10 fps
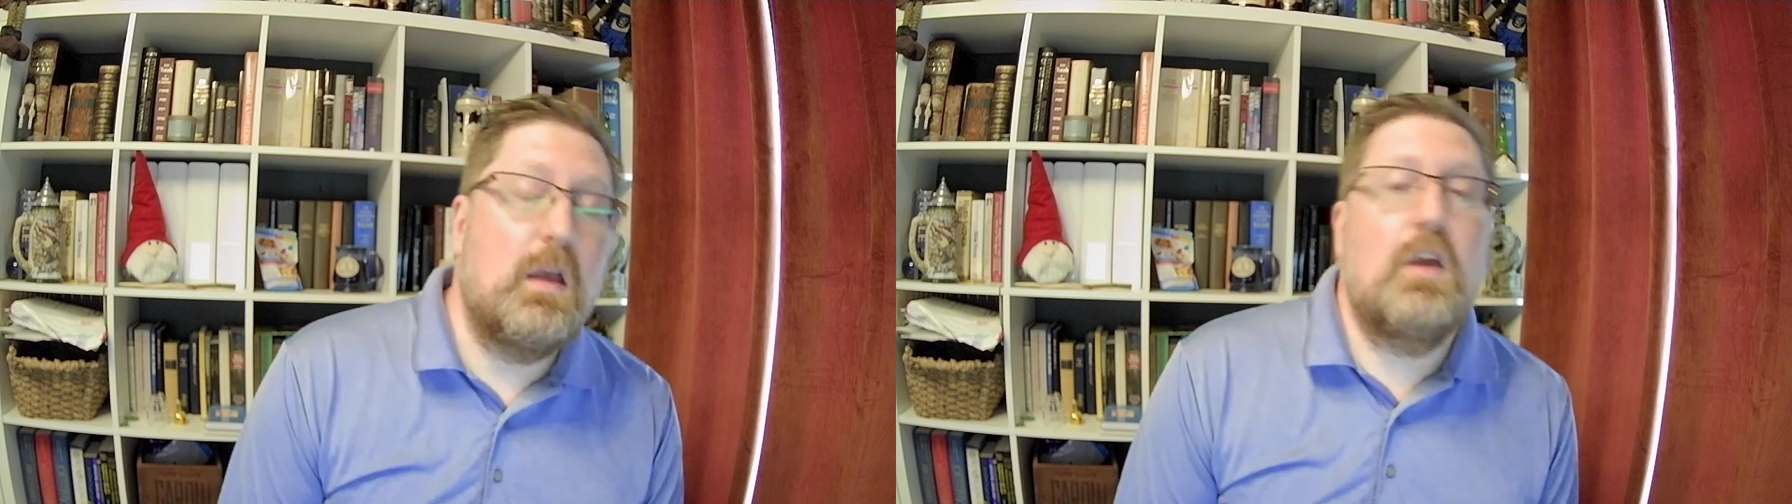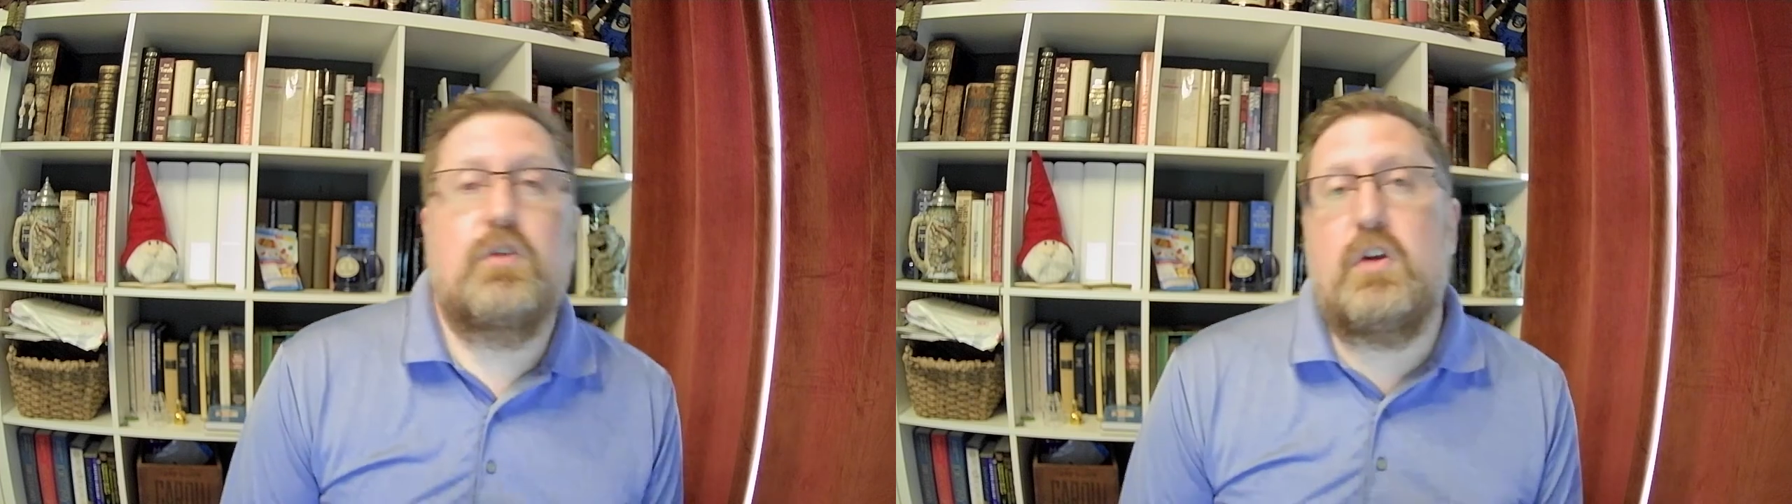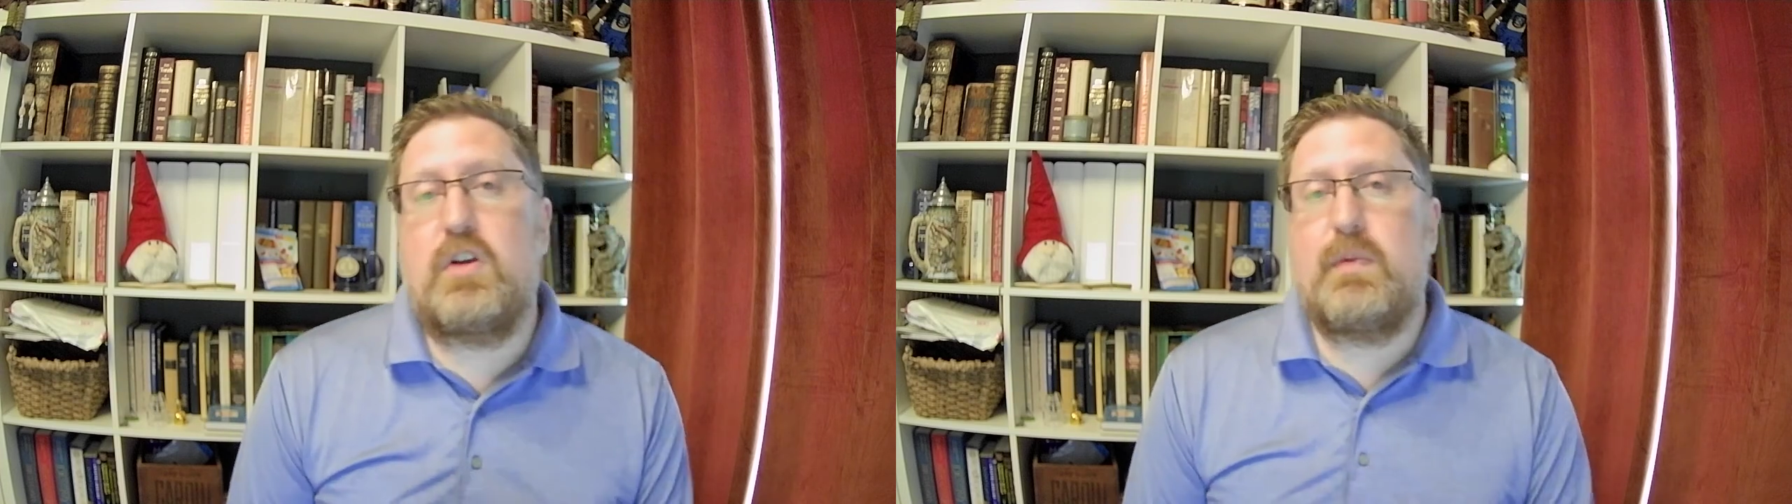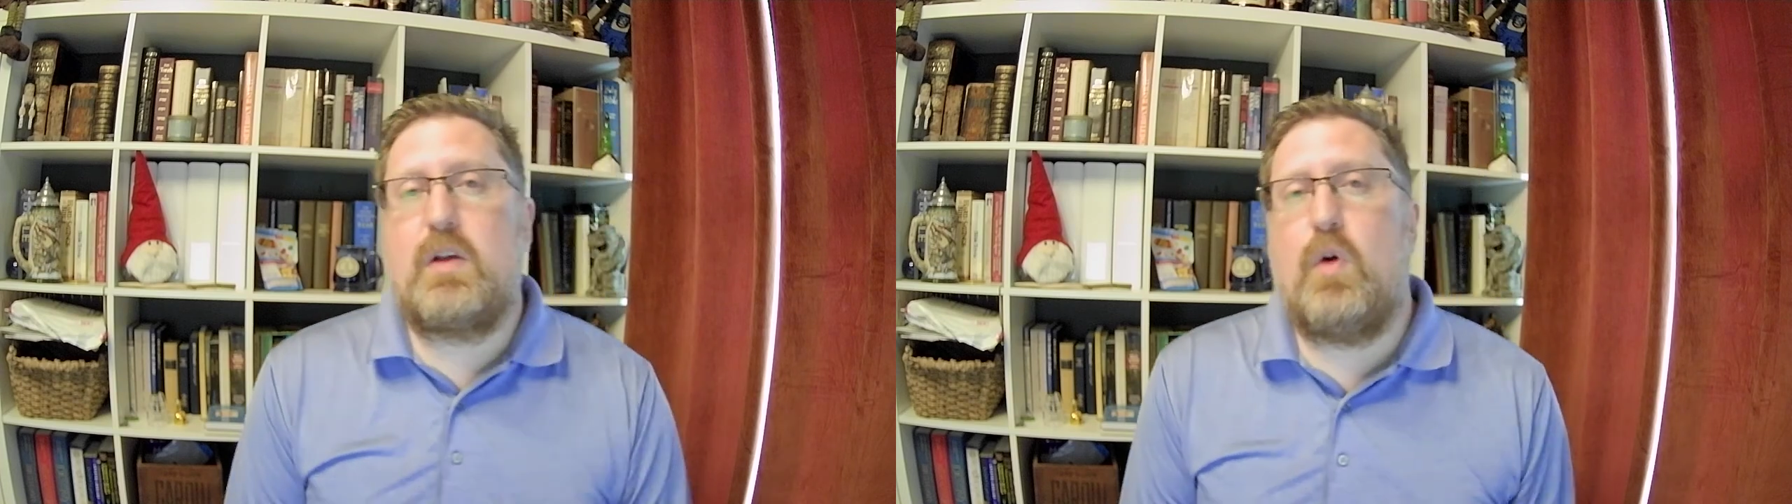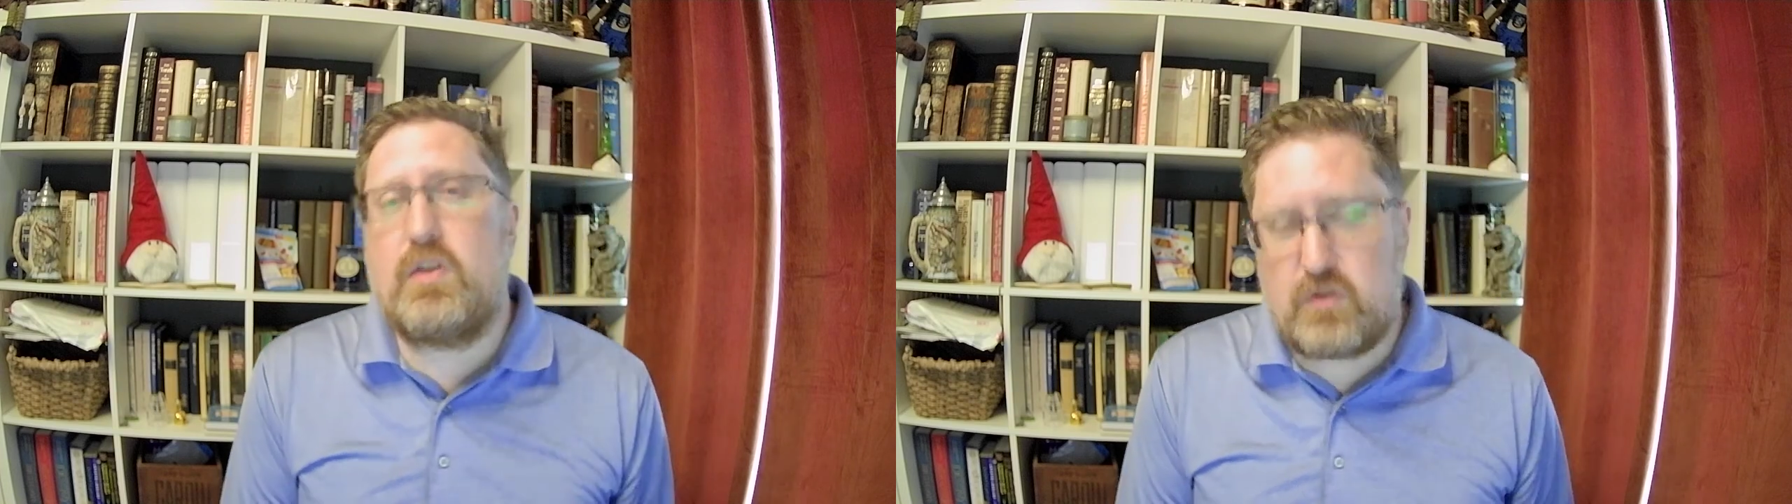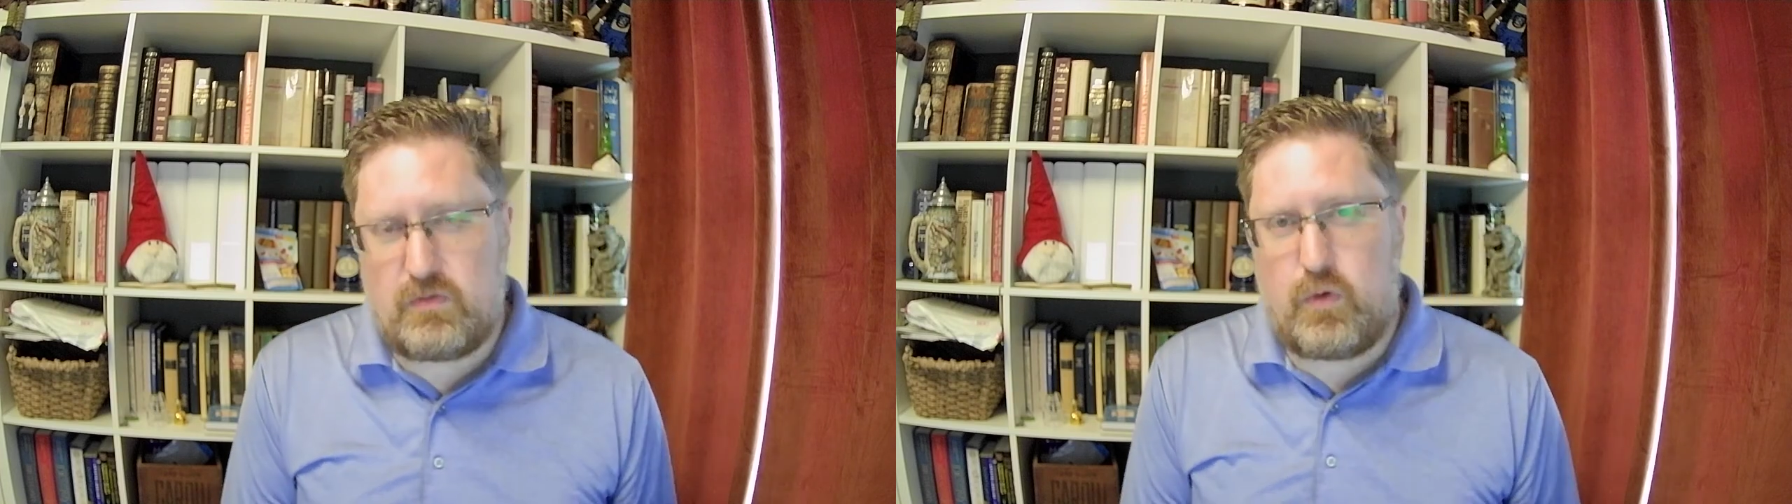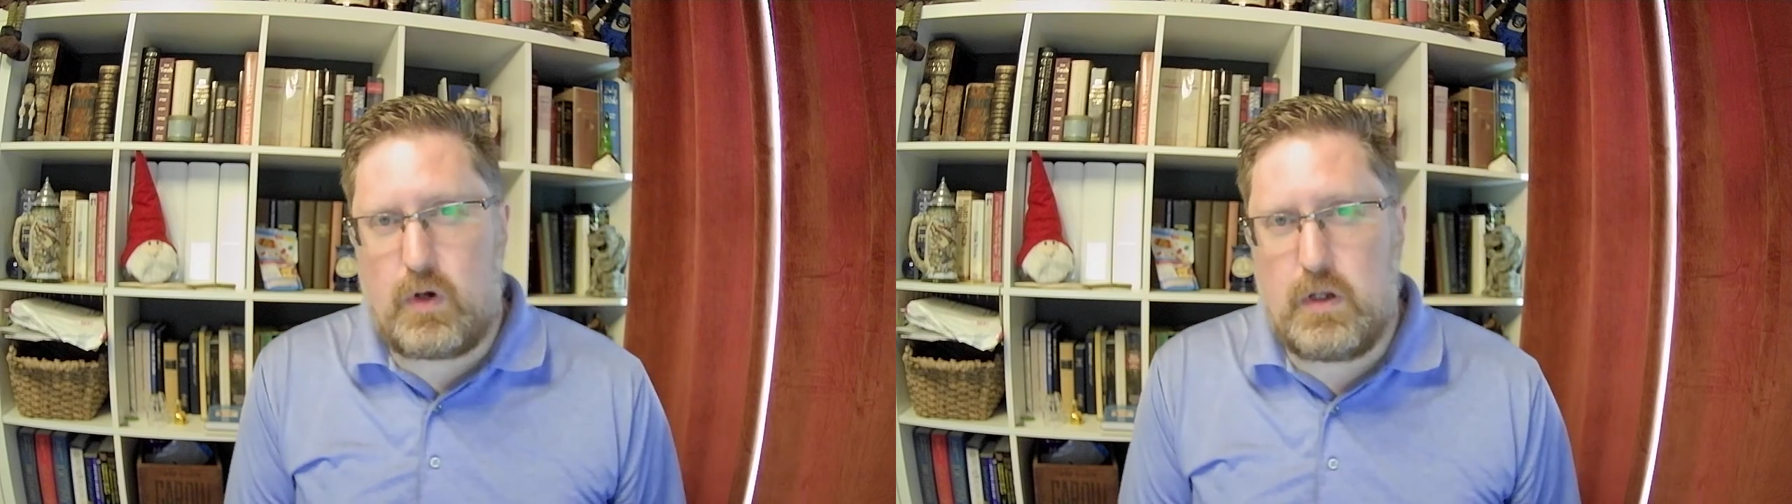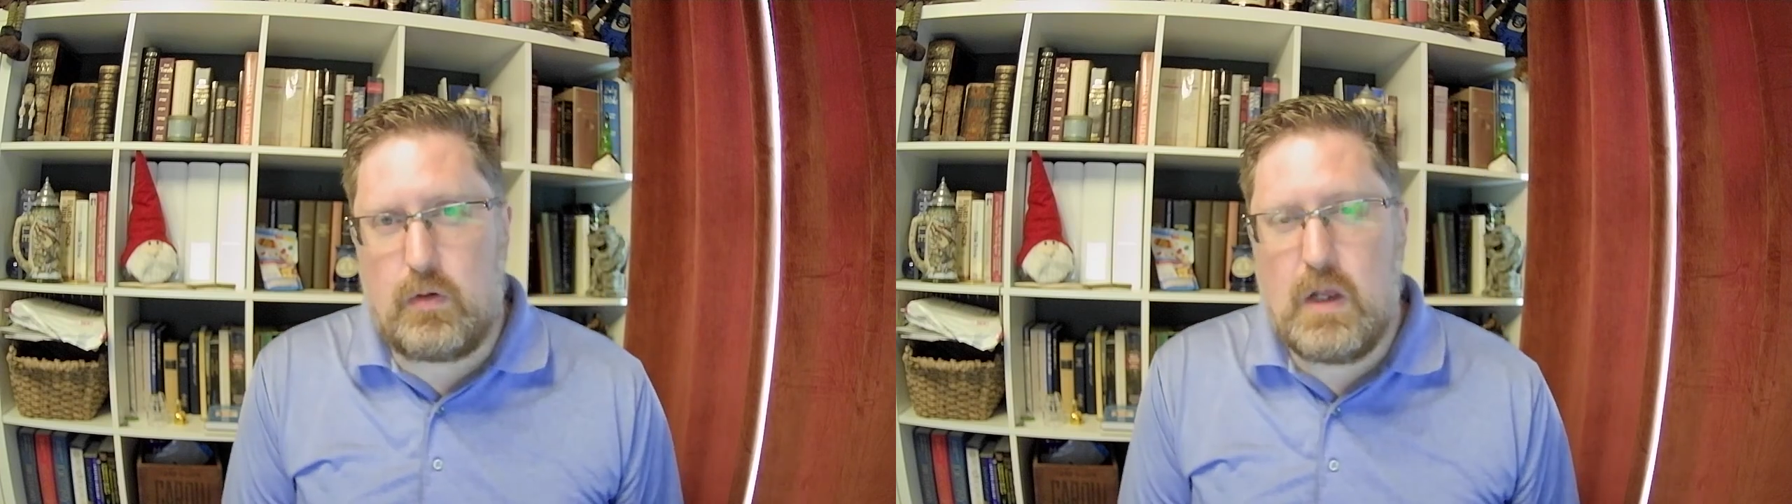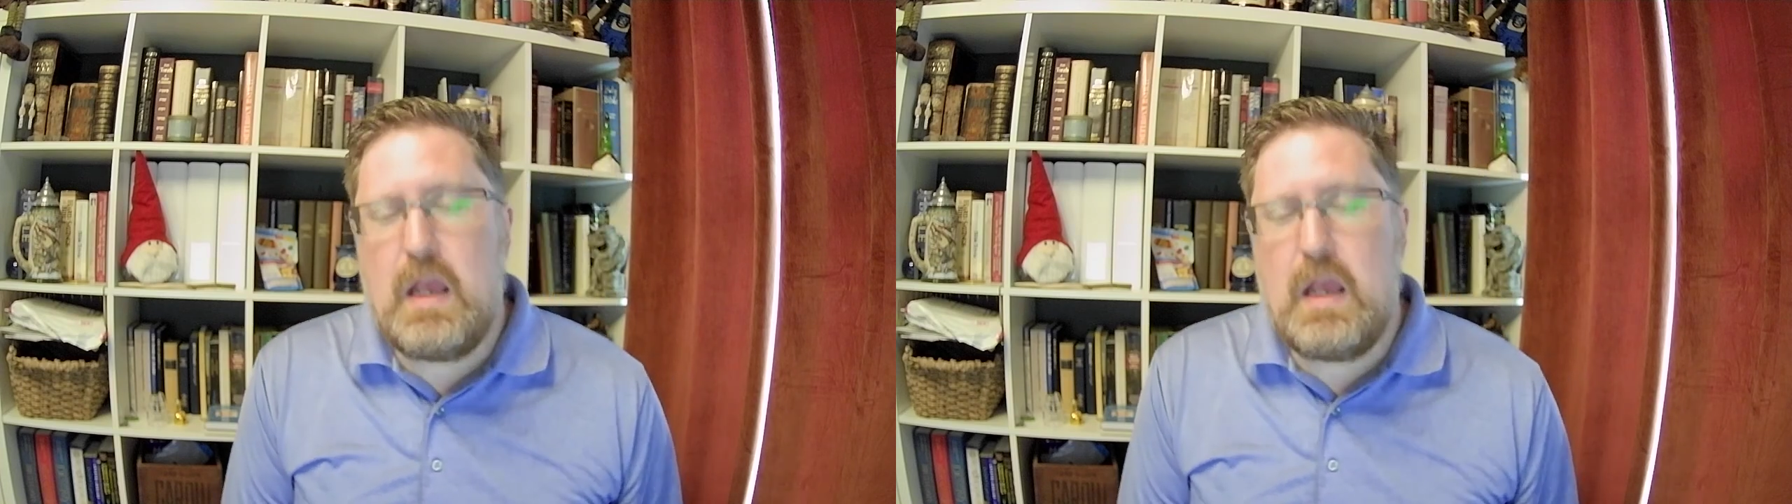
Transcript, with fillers: So here's my question for you.